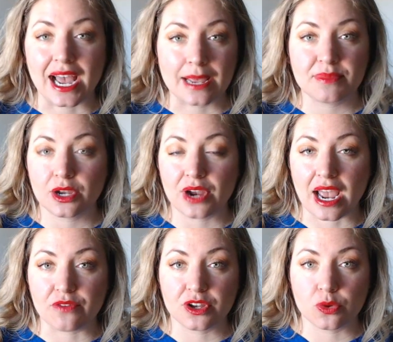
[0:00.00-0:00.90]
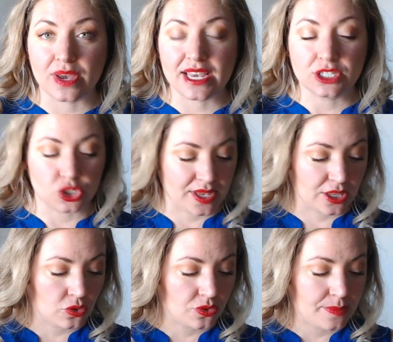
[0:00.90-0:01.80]
I'm there every week doing
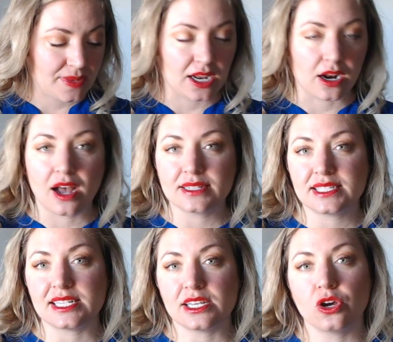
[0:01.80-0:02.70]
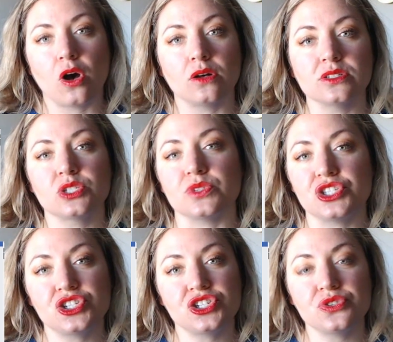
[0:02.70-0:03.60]
30-minute hot seat calls with
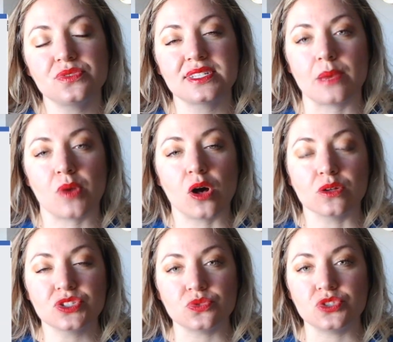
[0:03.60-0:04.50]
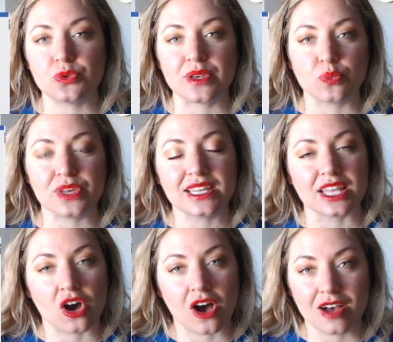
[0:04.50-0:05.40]
students. I'm also doing
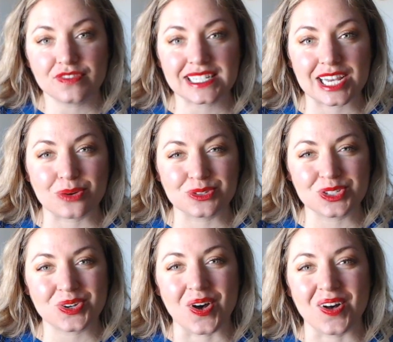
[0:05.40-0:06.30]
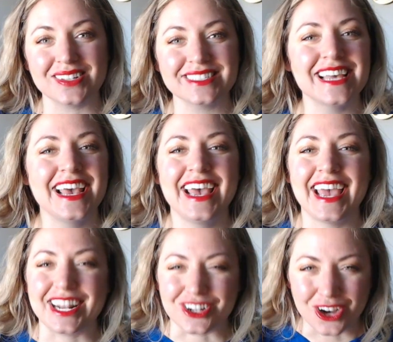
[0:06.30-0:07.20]
weekly office hours calls
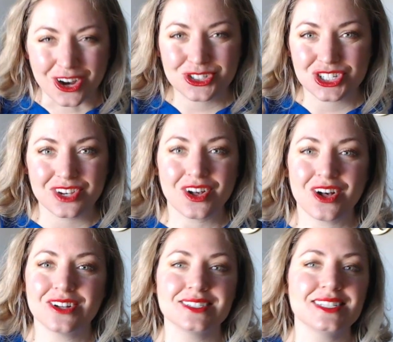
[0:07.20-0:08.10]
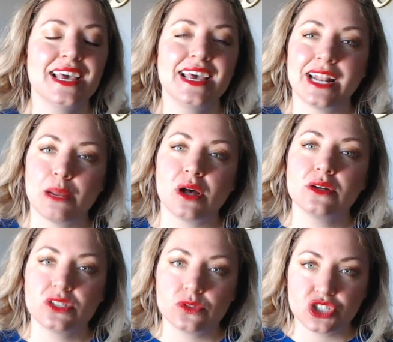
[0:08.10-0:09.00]
and coaching calls. And I'm
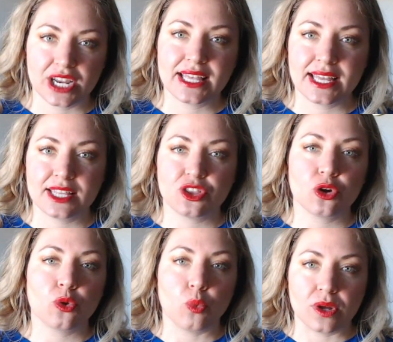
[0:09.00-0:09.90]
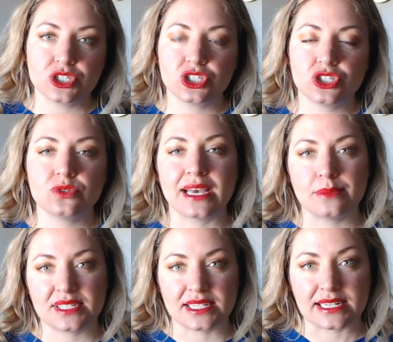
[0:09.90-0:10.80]
also checking in there 1 to 2
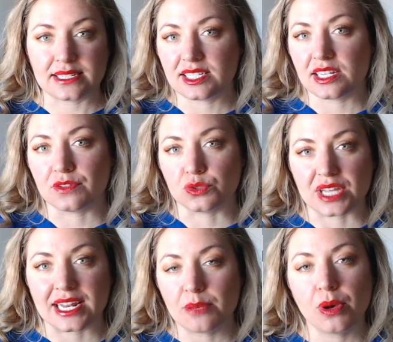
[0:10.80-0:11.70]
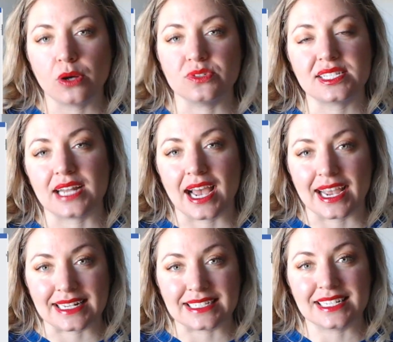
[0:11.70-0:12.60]
times a day to see if there's any posts that
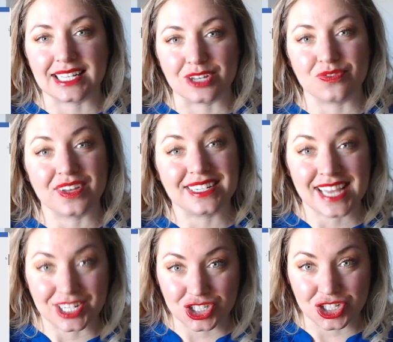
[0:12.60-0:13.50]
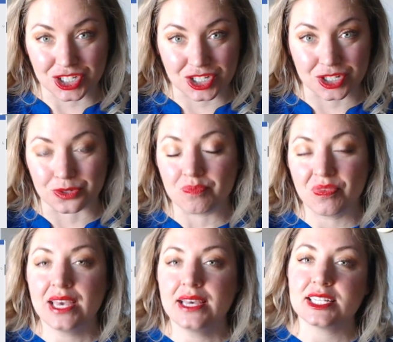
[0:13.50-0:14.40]
I need to give attention to.
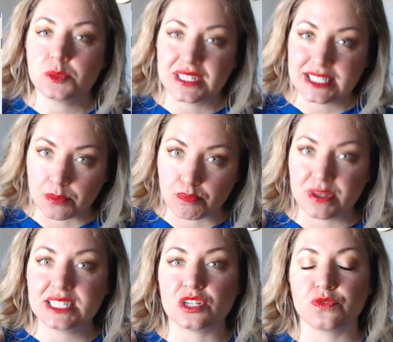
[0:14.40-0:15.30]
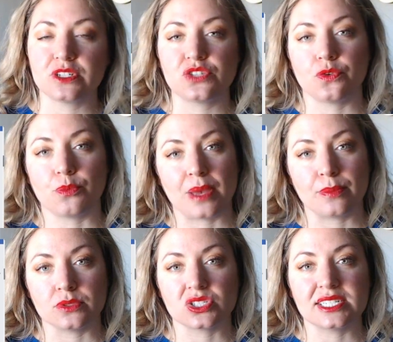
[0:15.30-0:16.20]
This makes a big difference for
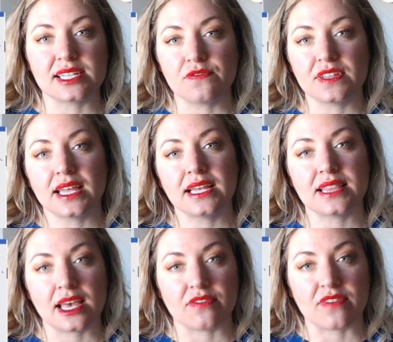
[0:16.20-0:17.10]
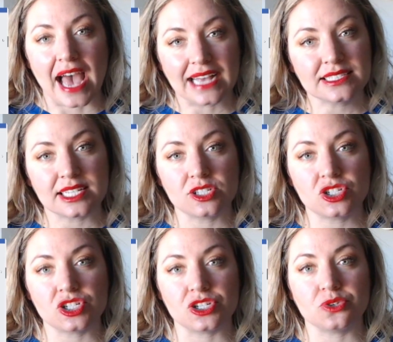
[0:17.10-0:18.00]
members because they feel like they have access
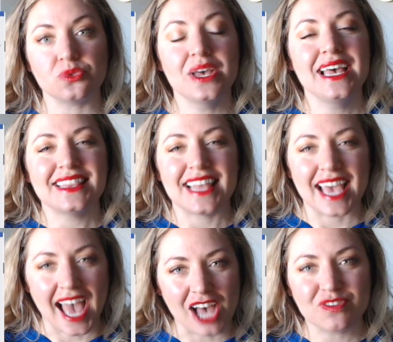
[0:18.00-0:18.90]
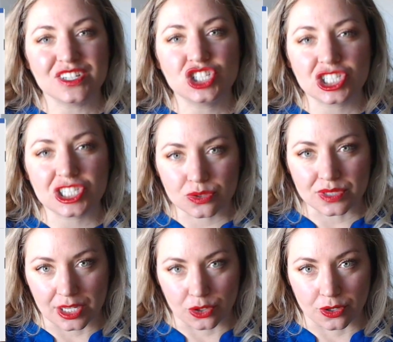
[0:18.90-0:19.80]
to you. They have a
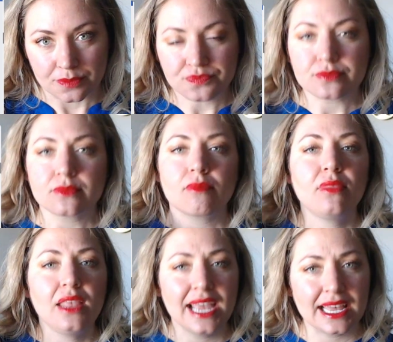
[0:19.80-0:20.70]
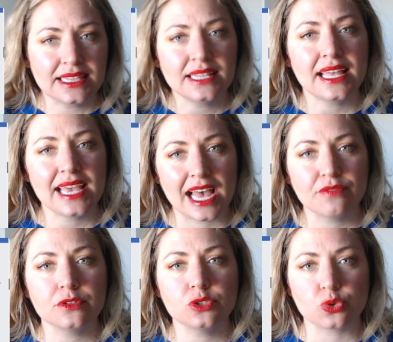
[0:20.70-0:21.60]
cheerleader. And then they
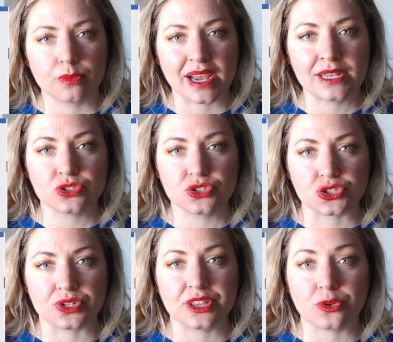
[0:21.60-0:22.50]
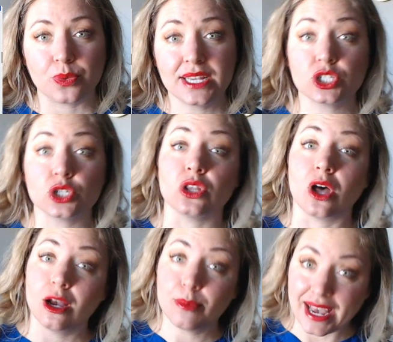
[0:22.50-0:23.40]
have those reminders during the week to
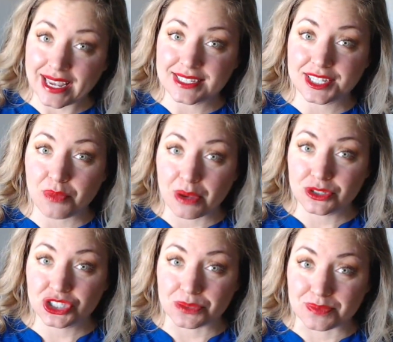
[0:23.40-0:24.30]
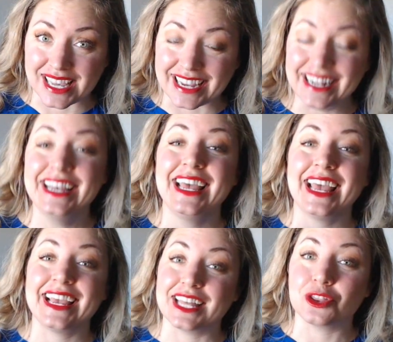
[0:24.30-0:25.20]
log back into the membership site
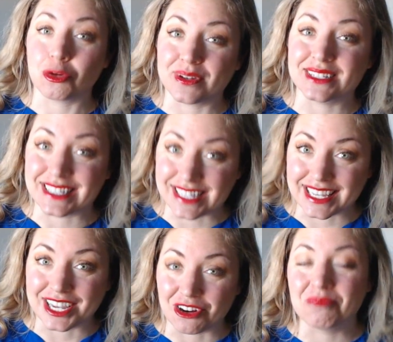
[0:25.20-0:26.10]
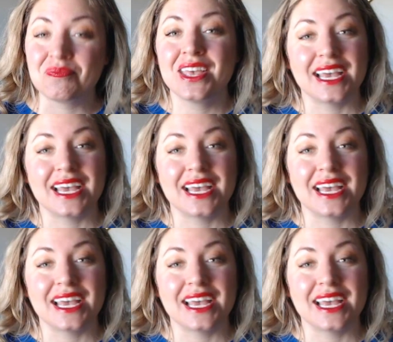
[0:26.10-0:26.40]
and get their buns in gear.